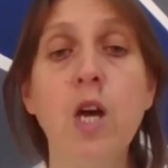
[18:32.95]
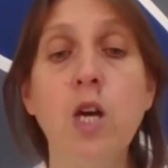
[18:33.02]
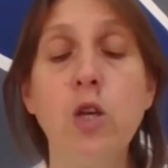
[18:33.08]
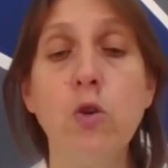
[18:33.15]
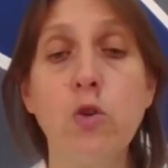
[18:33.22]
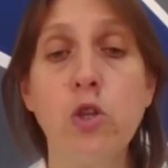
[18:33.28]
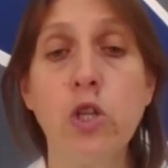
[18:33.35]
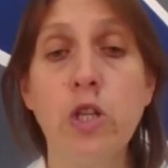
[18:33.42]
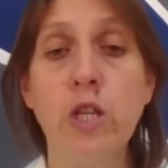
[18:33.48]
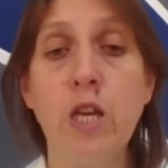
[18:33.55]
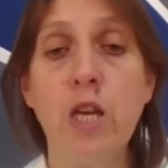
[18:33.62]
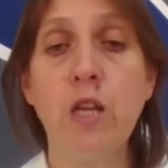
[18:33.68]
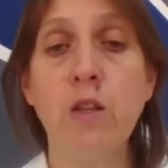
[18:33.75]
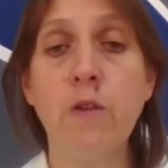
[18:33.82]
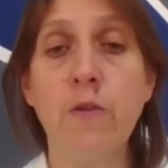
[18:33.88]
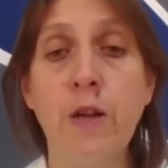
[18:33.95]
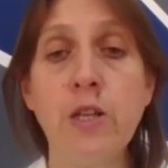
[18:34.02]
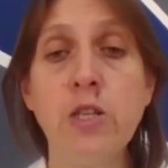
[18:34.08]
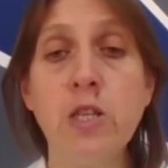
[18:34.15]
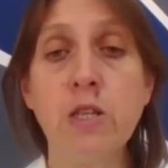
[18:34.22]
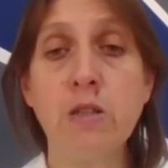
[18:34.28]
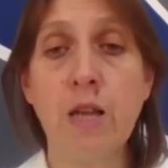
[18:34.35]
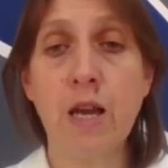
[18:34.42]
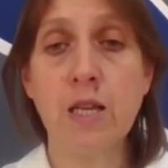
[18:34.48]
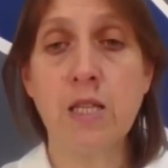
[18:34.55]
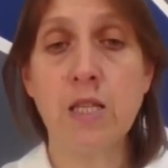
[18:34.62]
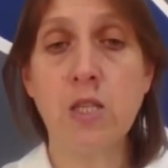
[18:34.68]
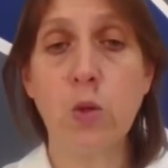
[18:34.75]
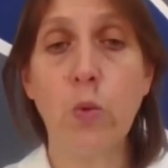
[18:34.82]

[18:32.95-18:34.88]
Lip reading: Usually, in authentic texts,